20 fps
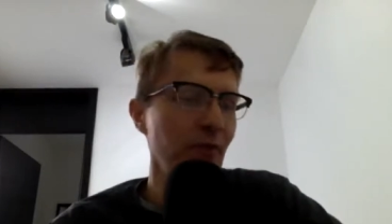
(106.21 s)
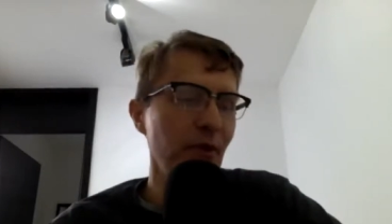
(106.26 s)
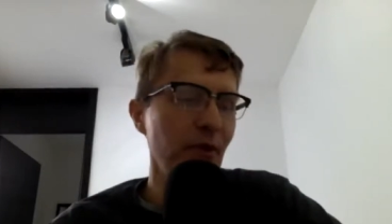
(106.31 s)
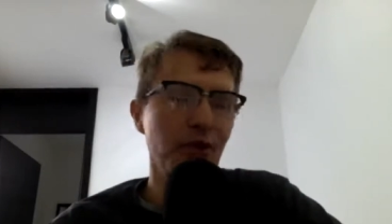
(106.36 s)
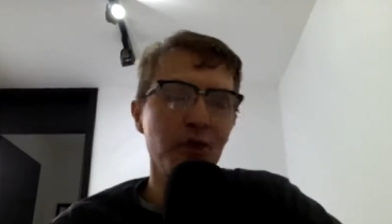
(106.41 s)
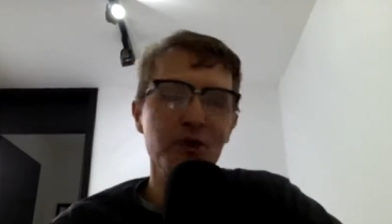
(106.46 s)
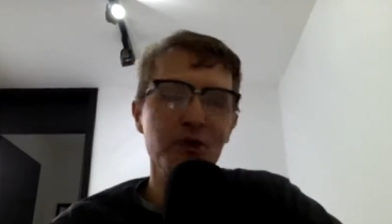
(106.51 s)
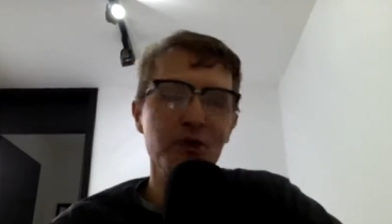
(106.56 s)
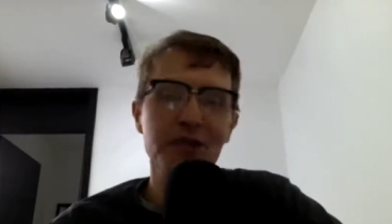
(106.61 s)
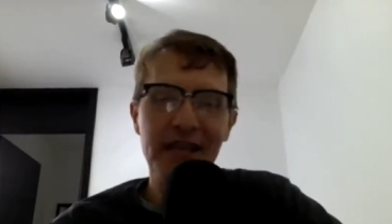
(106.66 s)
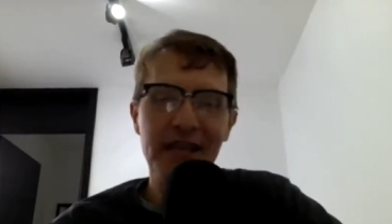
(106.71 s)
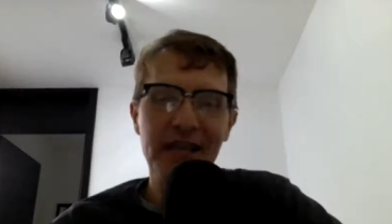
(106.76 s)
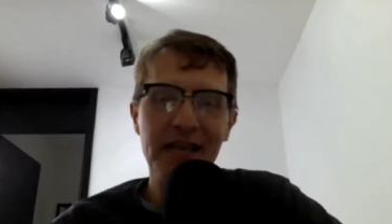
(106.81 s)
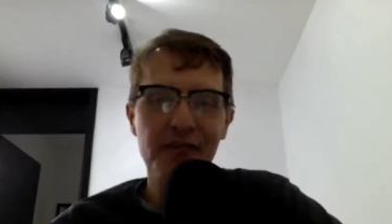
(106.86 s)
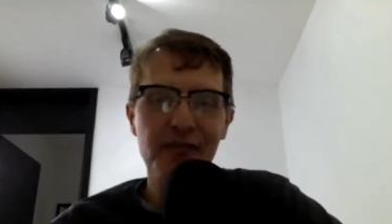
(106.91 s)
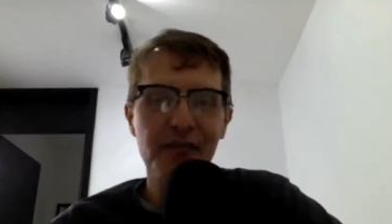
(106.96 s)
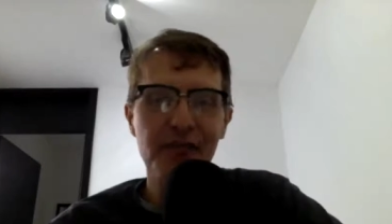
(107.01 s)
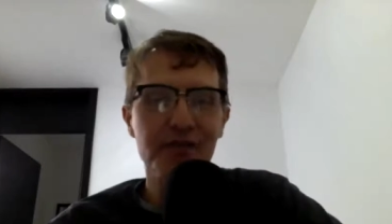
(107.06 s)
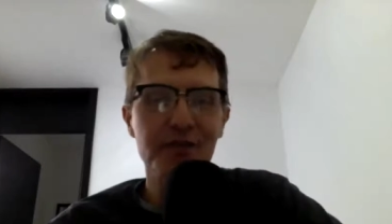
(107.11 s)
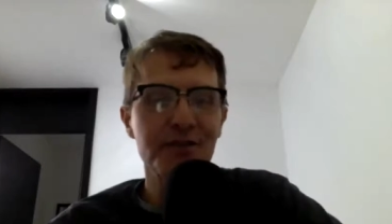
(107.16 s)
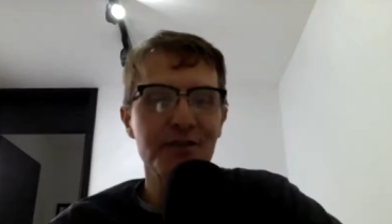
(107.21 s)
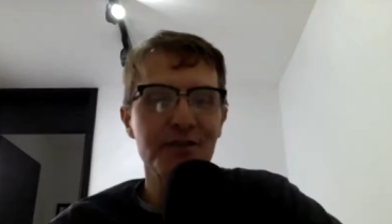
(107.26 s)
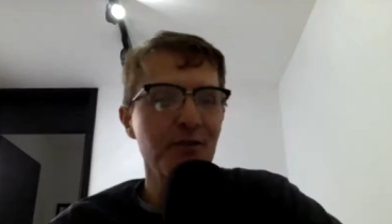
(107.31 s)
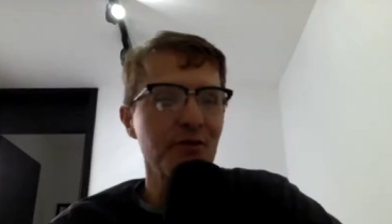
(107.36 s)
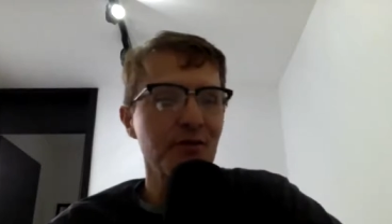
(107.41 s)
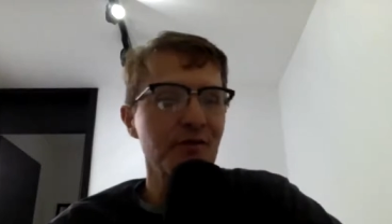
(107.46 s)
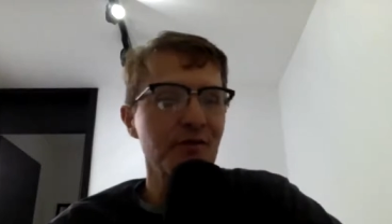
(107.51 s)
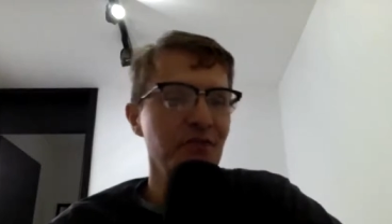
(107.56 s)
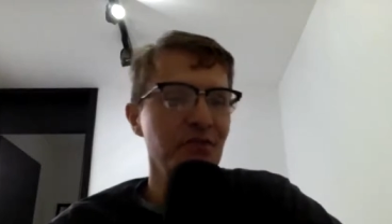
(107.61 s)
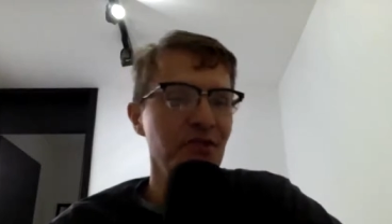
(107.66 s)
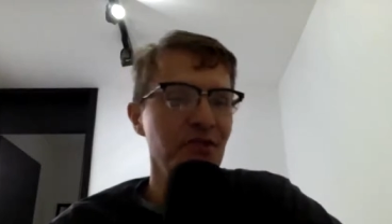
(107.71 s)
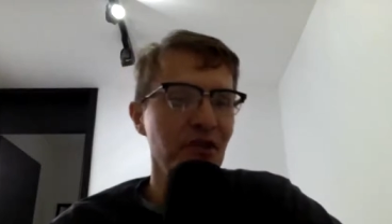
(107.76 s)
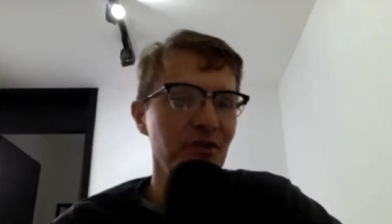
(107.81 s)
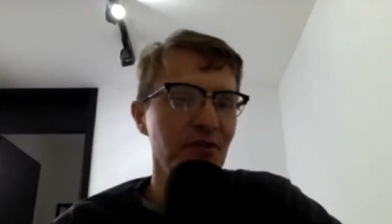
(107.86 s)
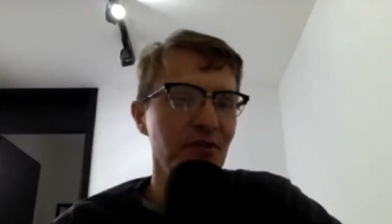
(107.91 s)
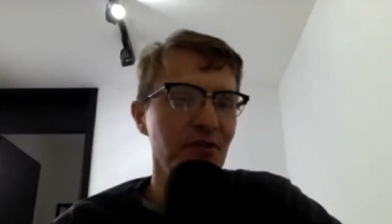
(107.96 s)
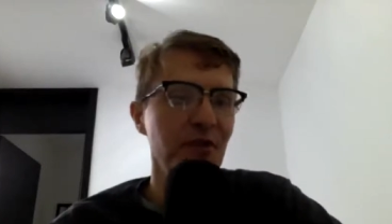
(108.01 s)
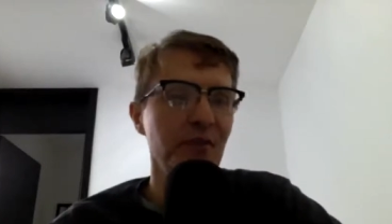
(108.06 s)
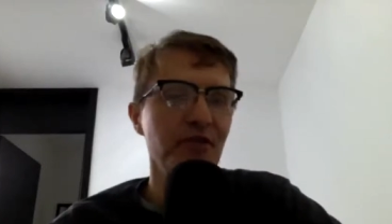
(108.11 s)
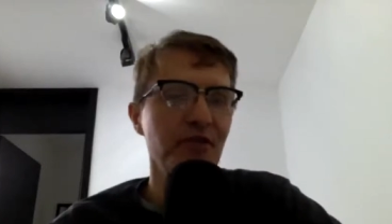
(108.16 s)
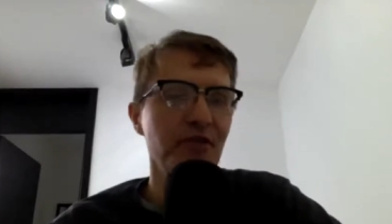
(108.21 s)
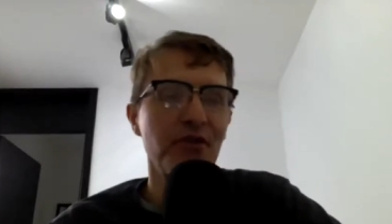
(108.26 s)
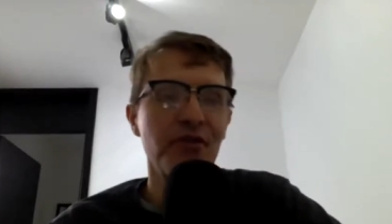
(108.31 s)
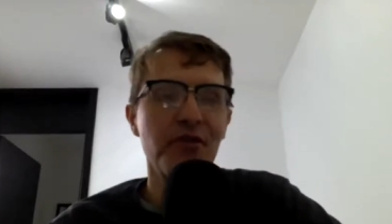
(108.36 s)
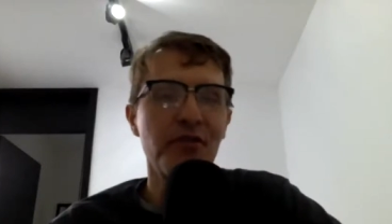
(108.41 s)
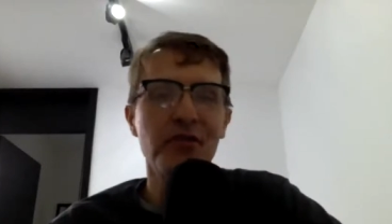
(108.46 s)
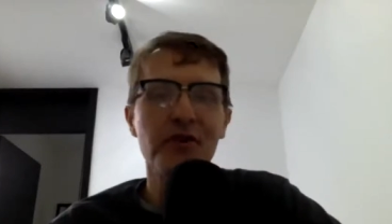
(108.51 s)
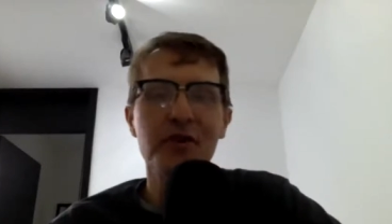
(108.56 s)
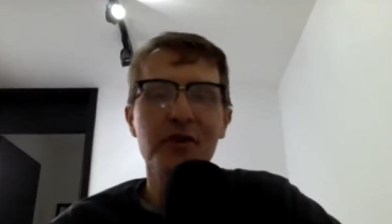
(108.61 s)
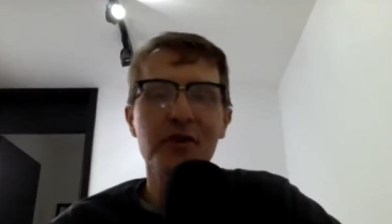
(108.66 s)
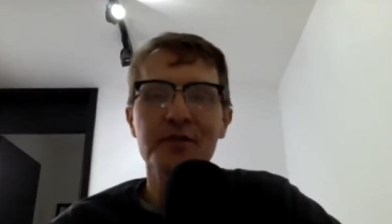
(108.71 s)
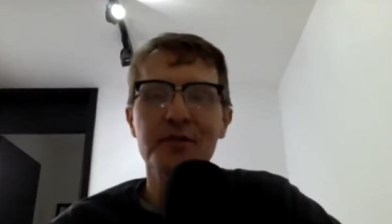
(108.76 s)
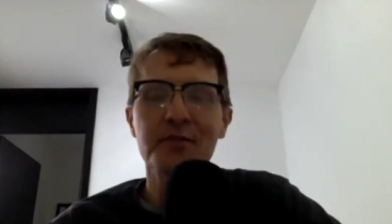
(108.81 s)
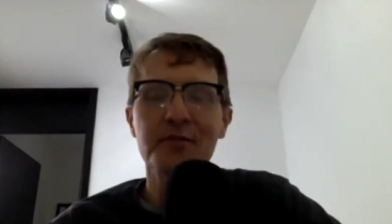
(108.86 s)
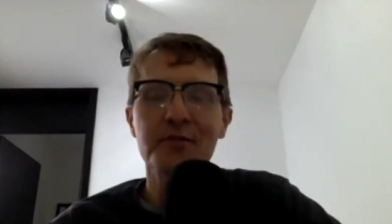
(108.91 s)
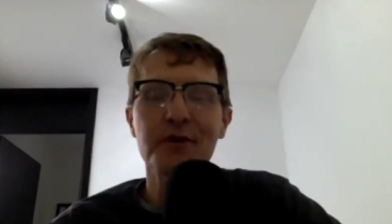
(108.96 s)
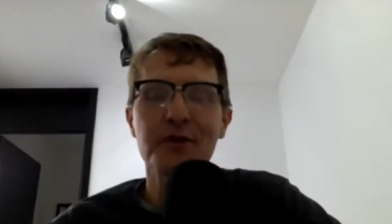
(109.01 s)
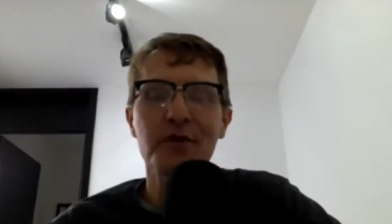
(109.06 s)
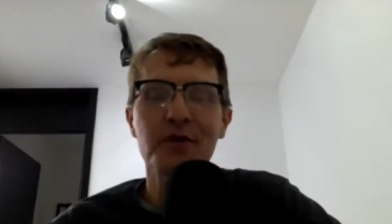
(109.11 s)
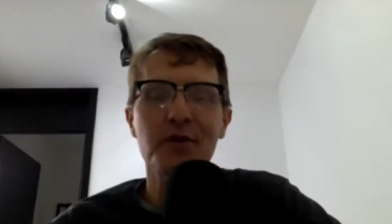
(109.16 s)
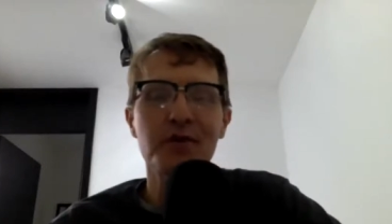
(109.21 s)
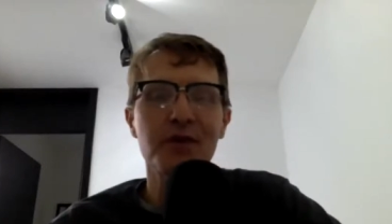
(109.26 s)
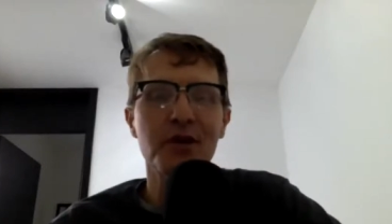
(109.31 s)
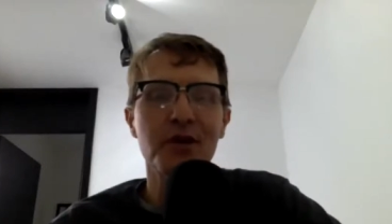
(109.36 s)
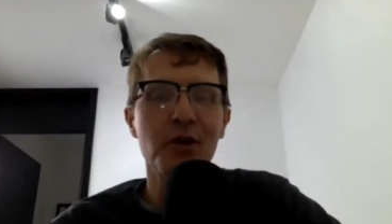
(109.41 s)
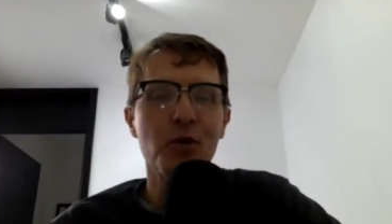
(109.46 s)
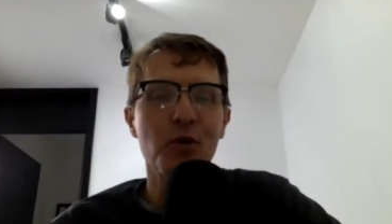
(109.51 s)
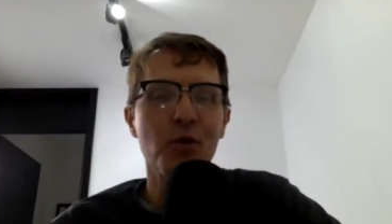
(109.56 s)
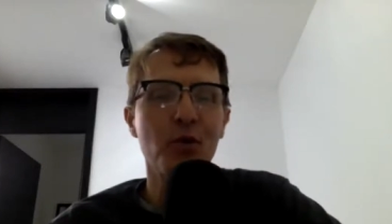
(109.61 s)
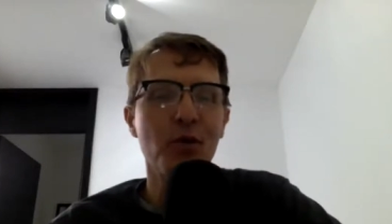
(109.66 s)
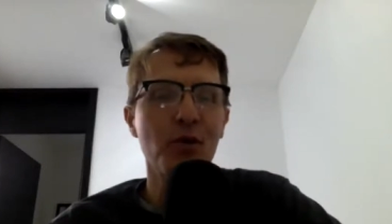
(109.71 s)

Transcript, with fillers: would be a good time for us to share some of our thoughts about uh,